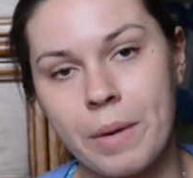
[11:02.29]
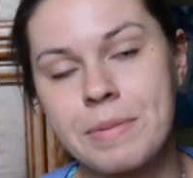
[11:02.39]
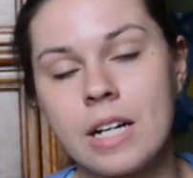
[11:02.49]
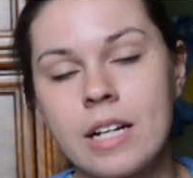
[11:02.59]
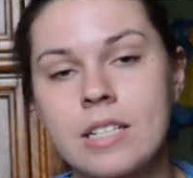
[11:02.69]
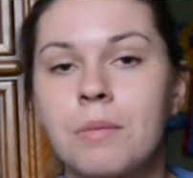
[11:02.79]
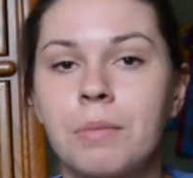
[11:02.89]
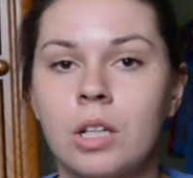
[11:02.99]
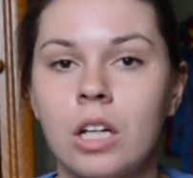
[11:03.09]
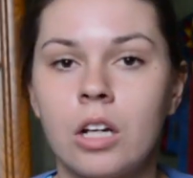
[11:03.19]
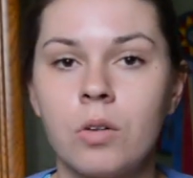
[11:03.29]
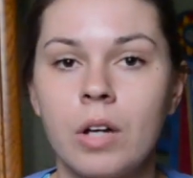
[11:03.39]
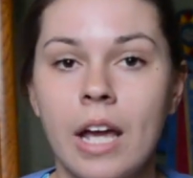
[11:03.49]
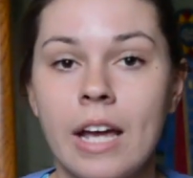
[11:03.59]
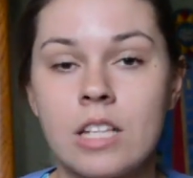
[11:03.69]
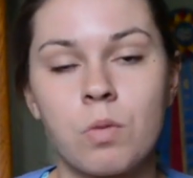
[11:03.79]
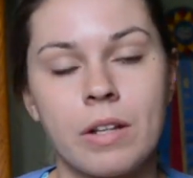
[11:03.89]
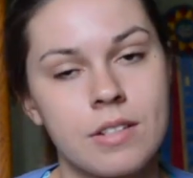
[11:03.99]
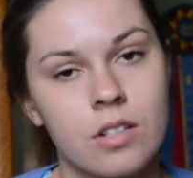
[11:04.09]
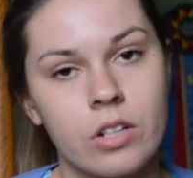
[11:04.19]
website below, as
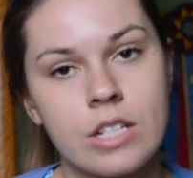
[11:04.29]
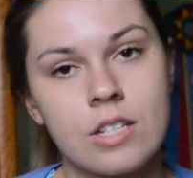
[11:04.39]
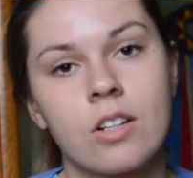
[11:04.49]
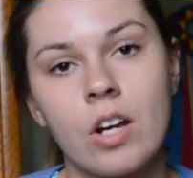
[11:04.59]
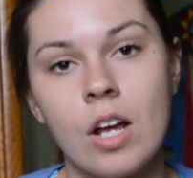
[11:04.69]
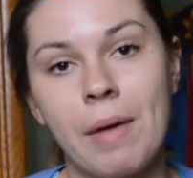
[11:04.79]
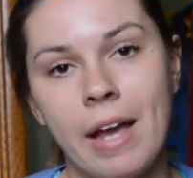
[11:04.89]
well as their Instagram,